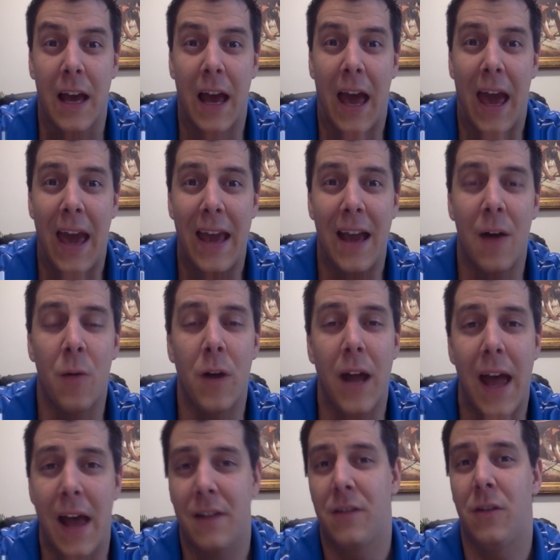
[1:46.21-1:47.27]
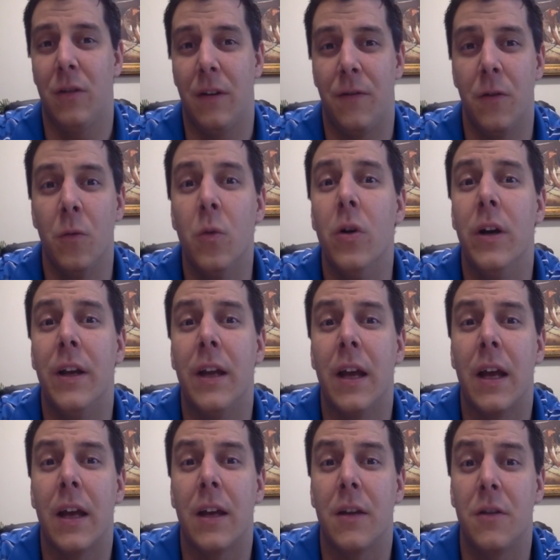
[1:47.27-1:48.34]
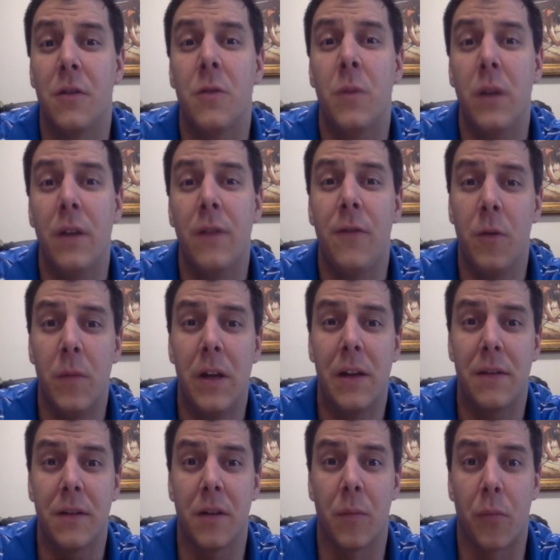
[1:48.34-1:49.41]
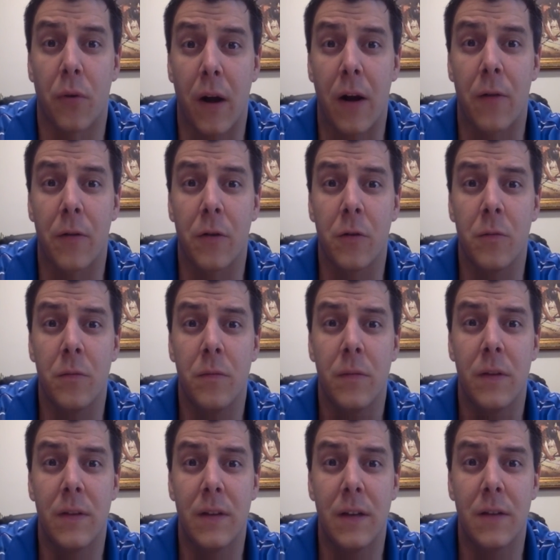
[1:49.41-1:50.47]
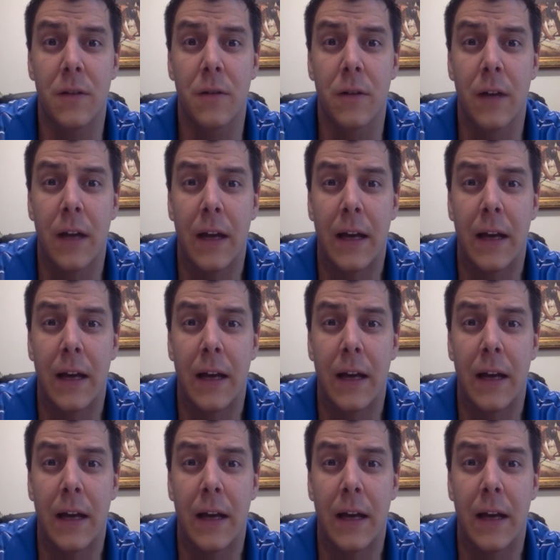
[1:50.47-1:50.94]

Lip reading: Hey, I want to ask you, if you would, could you spend a few minutes in the prayer room this Easter?